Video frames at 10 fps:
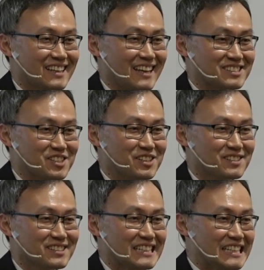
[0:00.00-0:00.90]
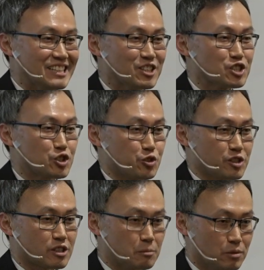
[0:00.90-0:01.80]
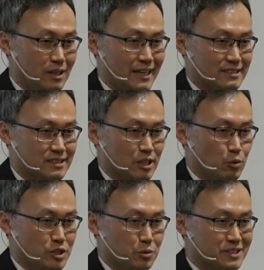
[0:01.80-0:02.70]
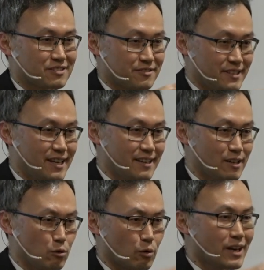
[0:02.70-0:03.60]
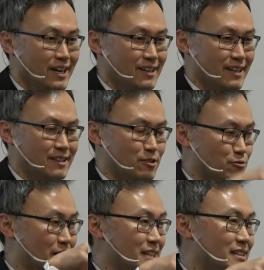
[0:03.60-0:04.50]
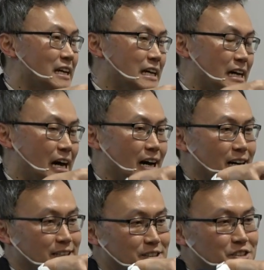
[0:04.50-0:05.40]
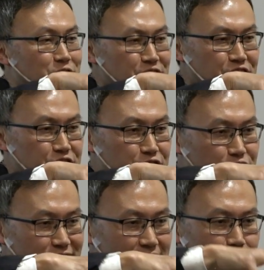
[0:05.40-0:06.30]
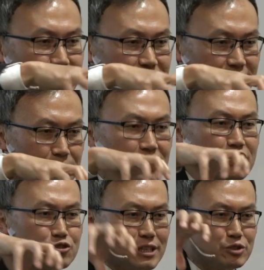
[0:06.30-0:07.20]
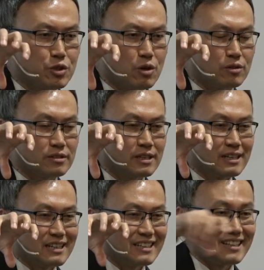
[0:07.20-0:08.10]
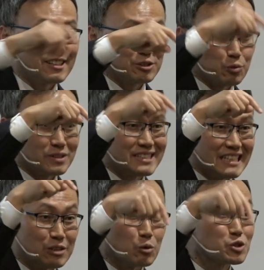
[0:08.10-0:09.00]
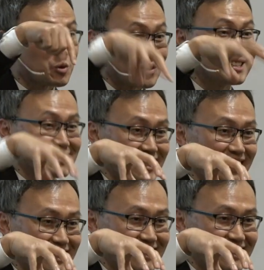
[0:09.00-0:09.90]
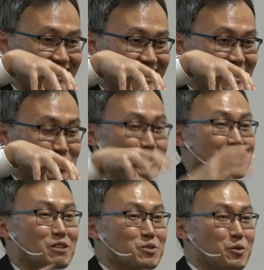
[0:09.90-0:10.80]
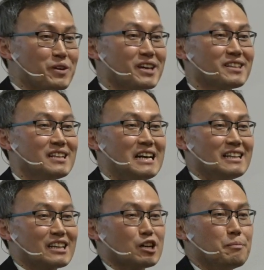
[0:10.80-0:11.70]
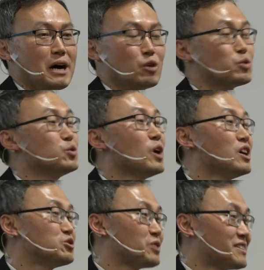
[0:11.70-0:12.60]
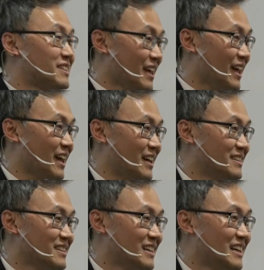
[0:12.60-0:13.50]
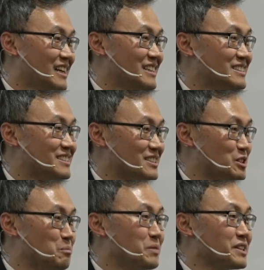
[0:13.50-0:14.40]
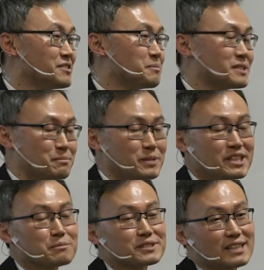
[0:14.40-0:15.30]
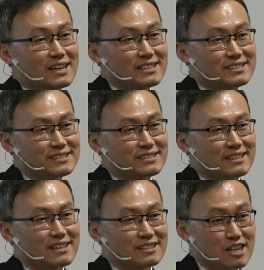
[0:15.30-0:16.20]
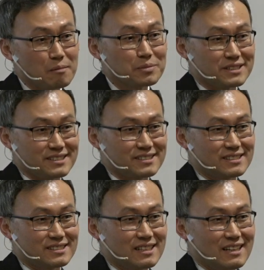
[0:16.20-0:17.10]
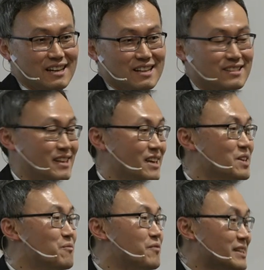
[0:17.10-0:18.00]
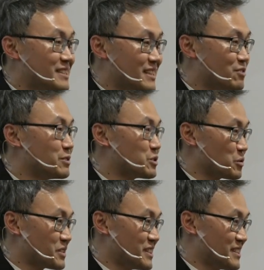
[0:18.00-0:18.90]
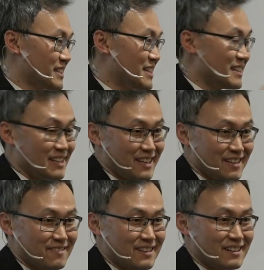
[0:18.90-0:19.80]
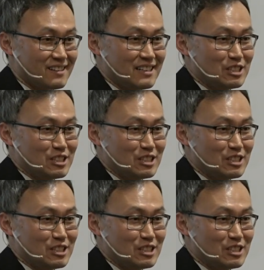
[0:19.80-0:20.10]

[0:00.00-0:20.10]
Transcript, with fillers: Kaesong Industrial Complex, which was created, located right uh, just near DMZ, military zone, that is, was in North Korean side. So South Korean, like about 210, just the medium, medium-sized uh, companies, they invested resources in that area.